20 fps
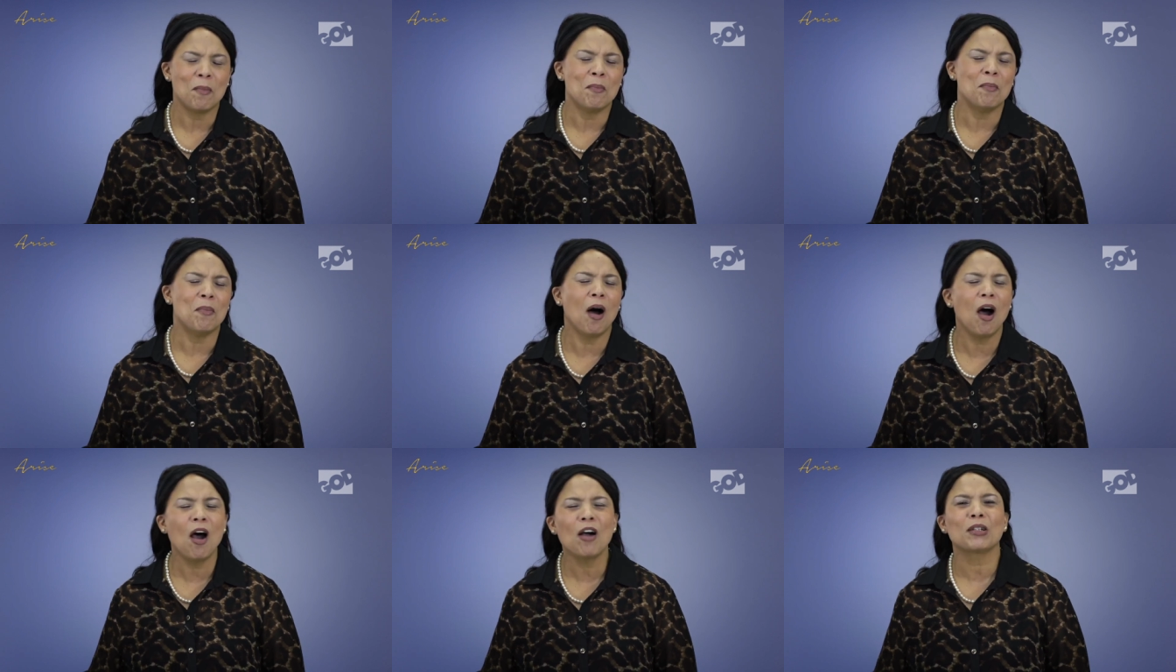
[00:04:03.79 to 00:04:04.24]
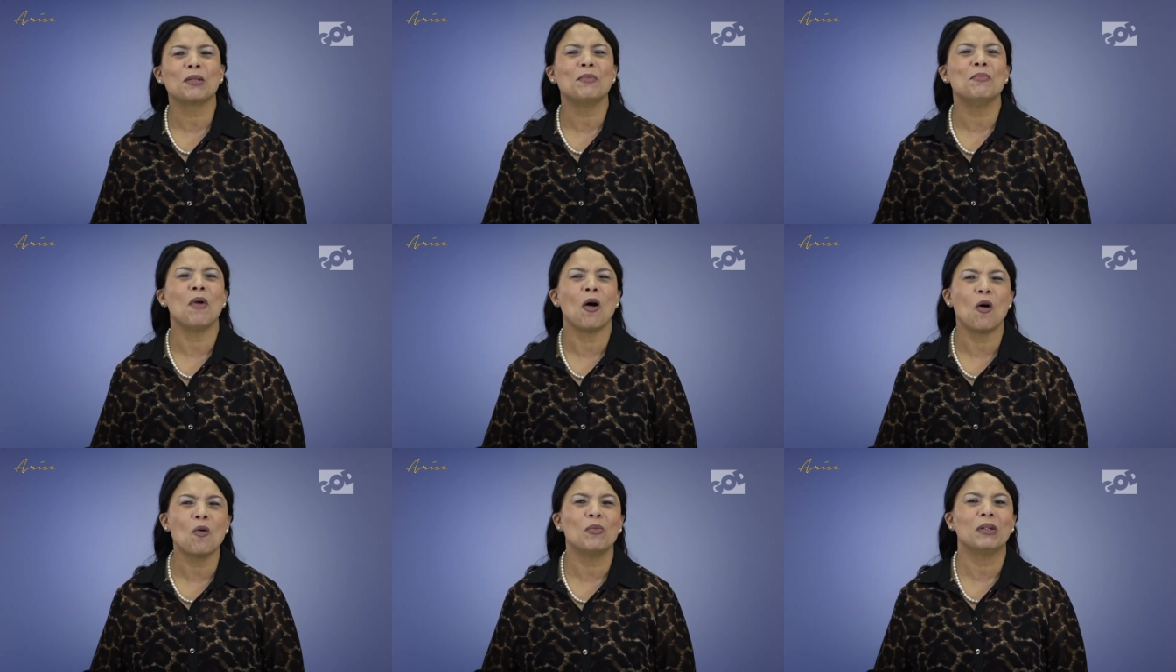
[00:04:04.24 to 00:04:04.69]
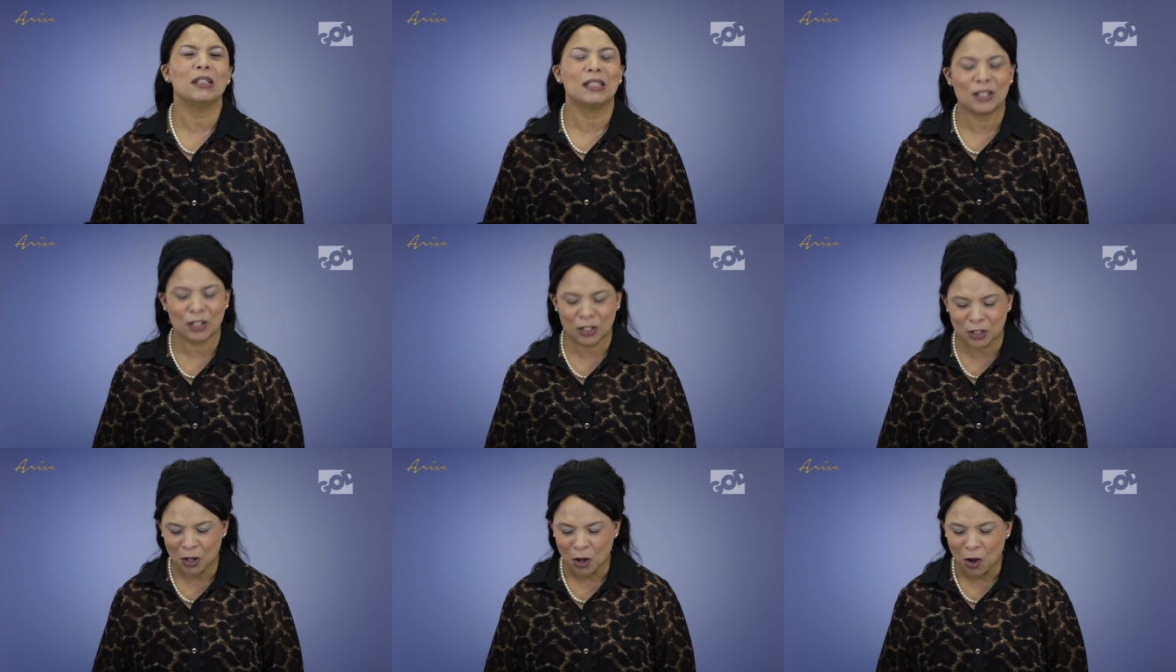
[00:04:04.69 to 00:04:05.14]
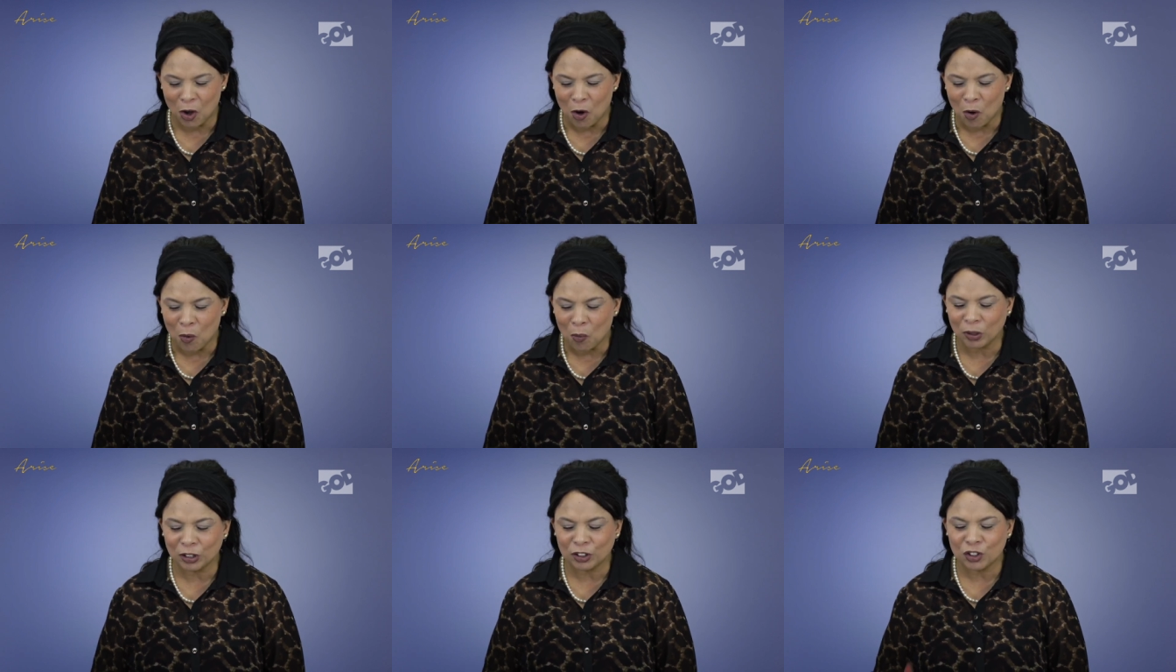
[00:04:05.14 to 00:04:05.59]
marked moments
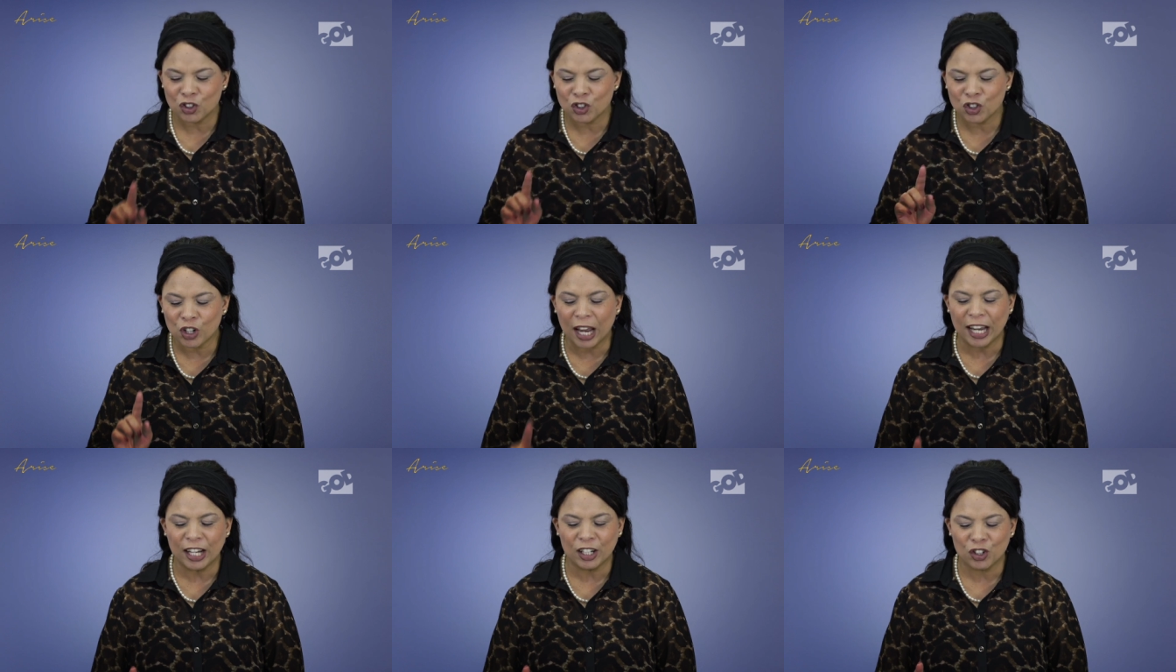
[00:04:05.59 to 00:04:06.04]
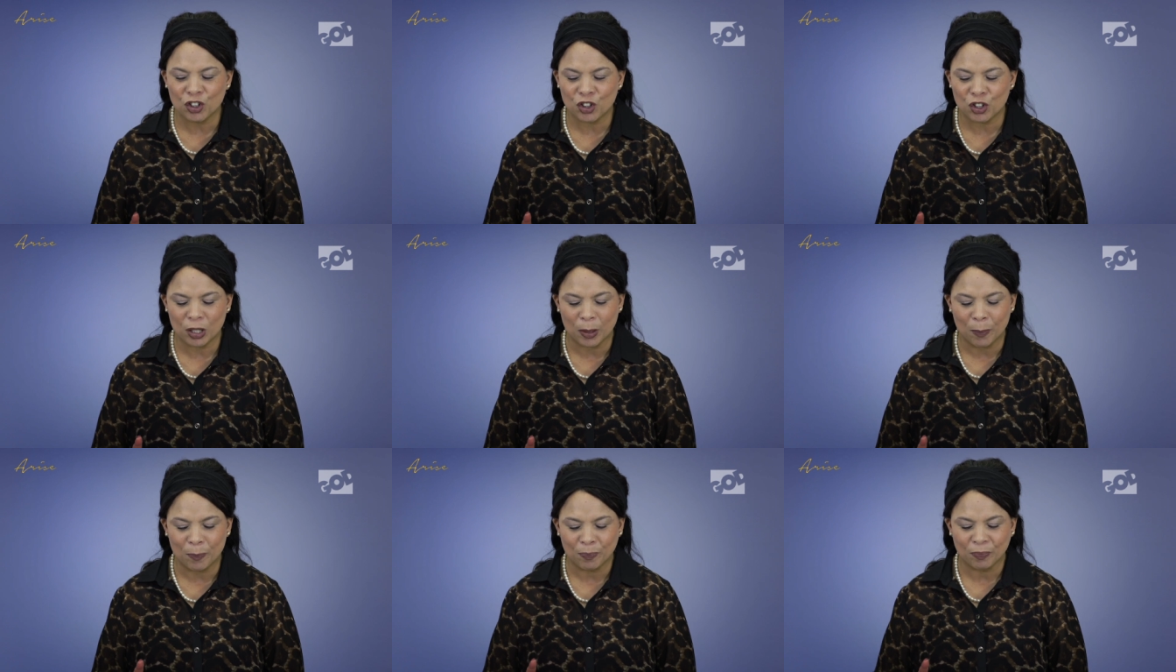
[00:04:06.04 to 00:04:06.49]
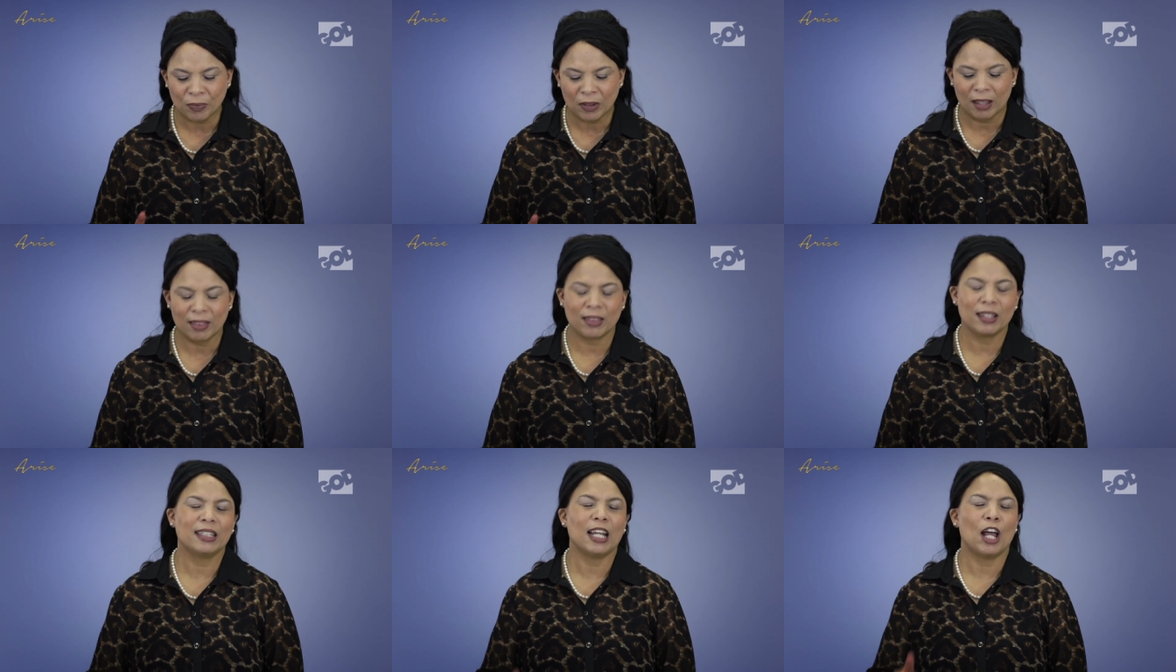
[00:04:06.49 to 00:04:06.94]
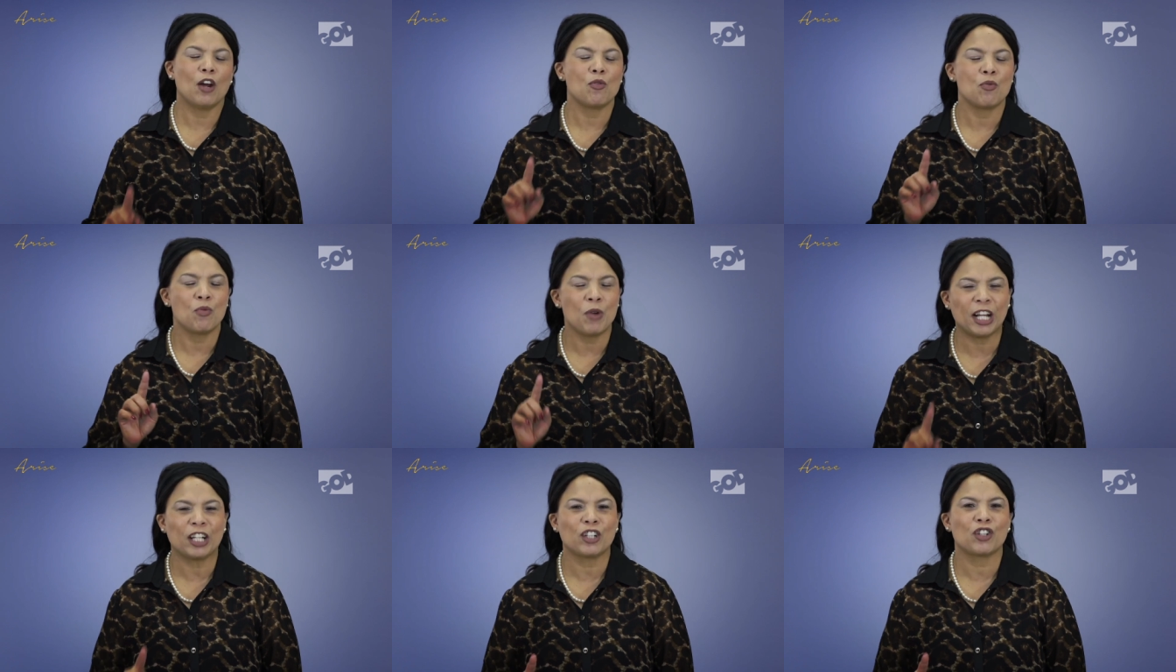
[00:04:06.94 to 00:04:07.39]
will change the
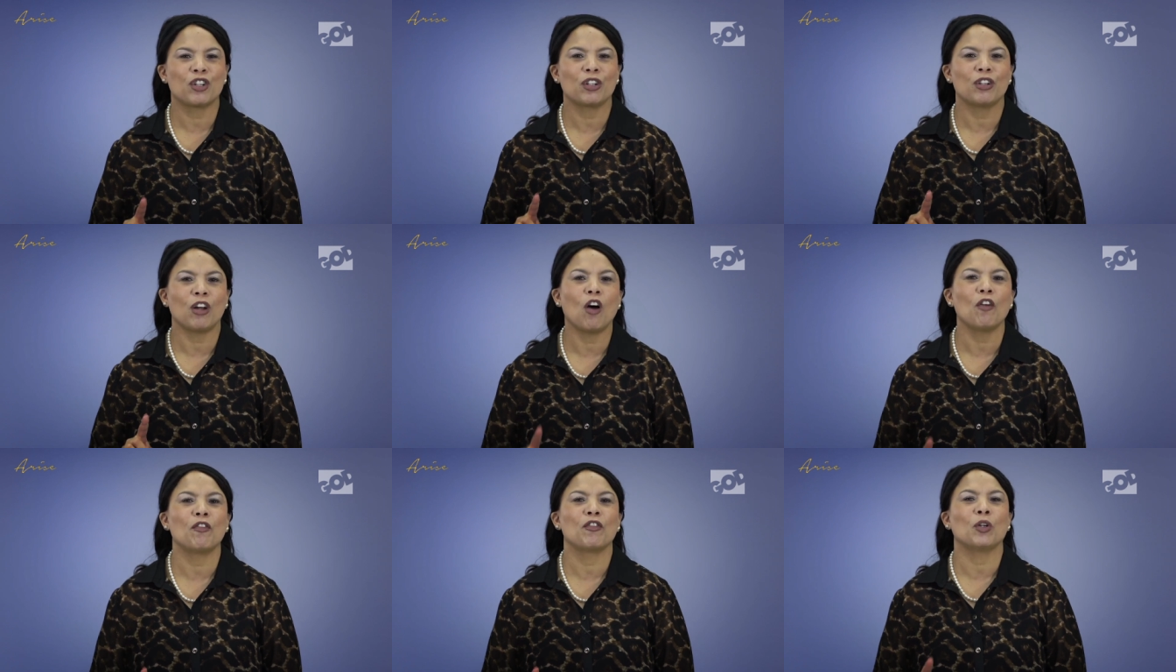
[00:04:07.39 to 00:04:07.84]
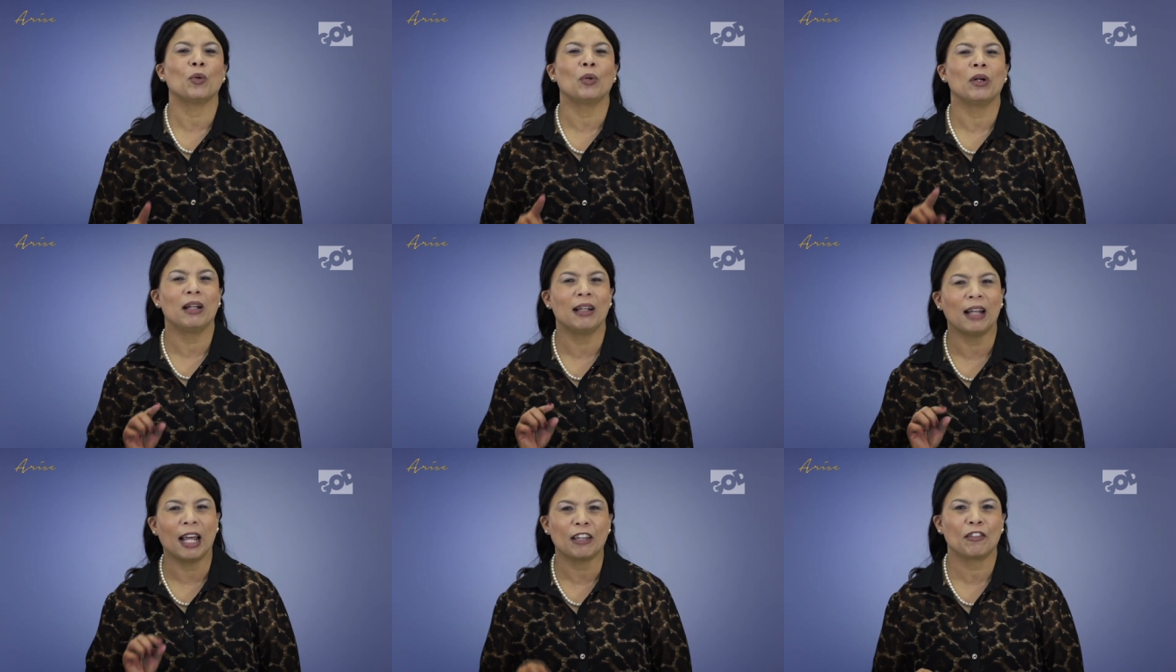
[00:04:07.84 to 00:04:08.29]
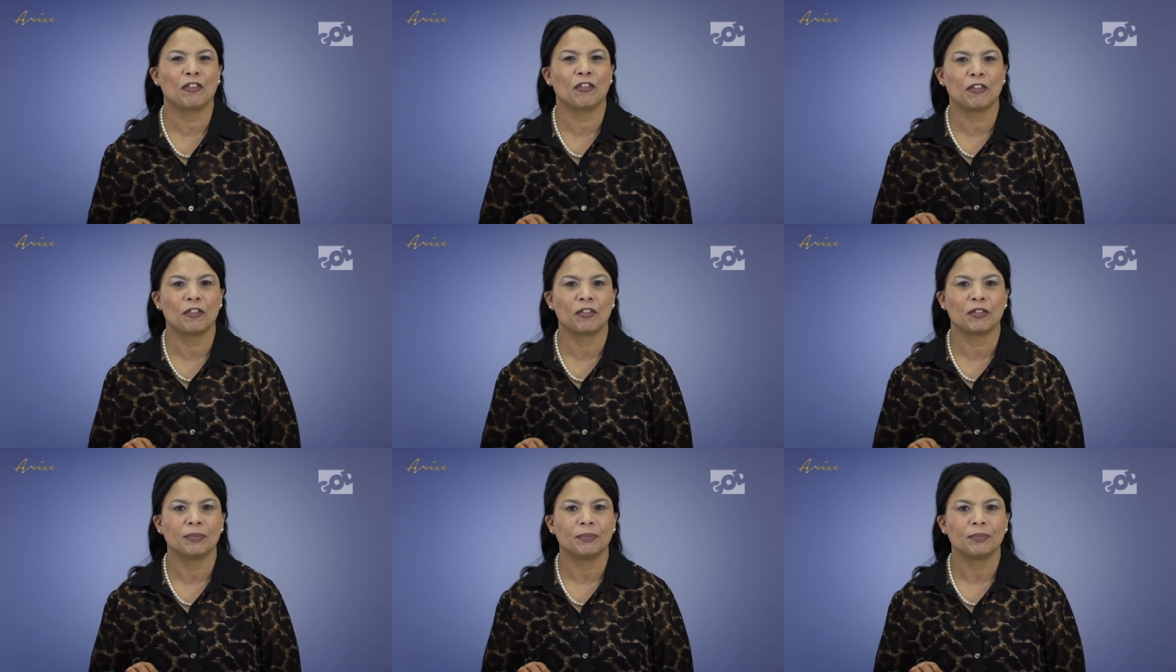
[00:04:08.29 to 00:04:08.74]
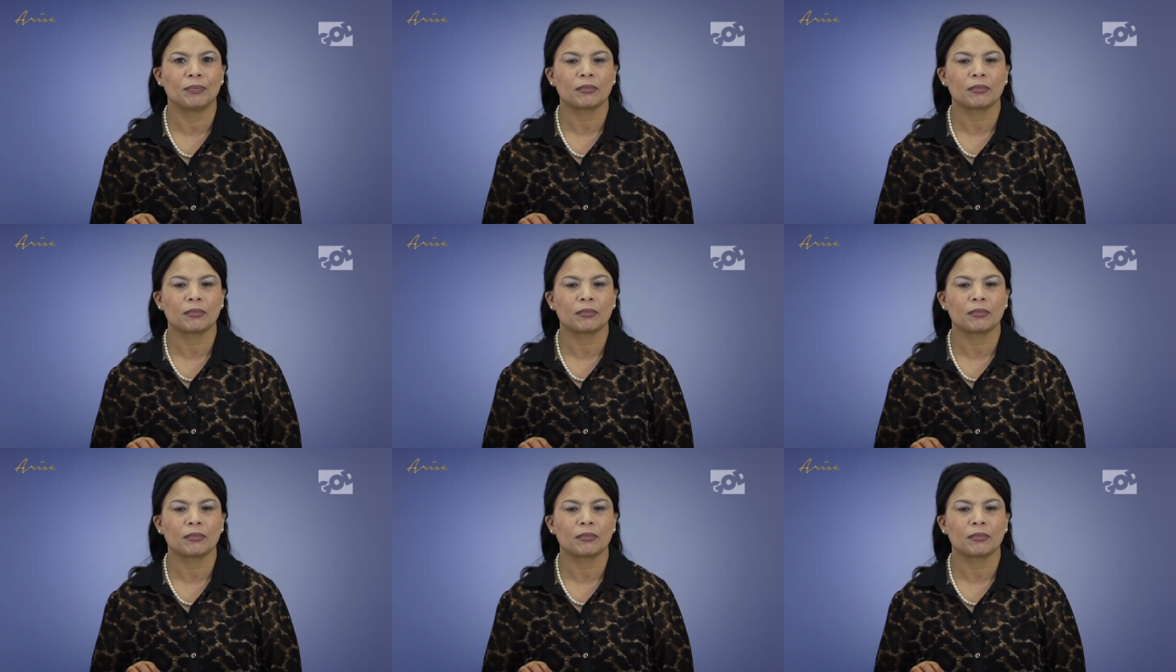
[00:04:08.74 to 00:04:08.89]
direction of your life.